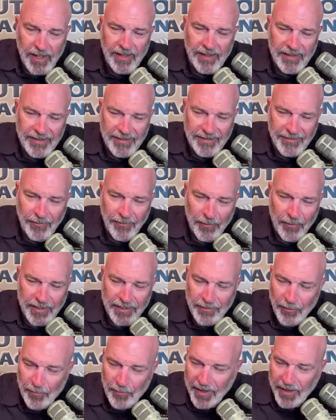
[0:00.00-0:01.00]
you already
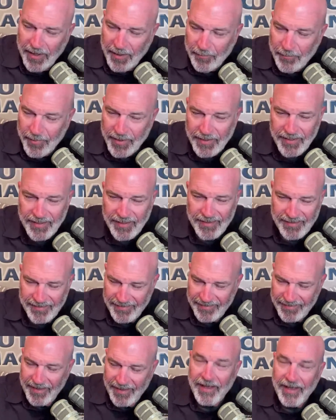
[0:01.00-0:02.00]
know my opinion.
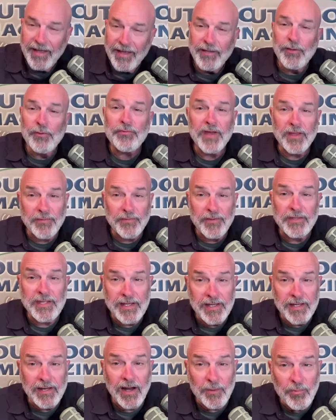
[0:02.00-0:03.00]
You think the
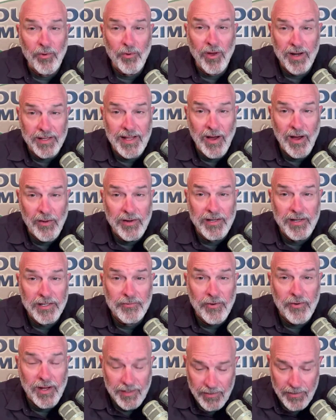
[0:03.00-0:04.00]
DNR brought it down in a
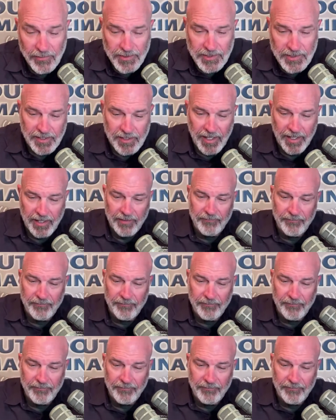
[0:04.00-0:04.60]
truck, don't you, Johnny?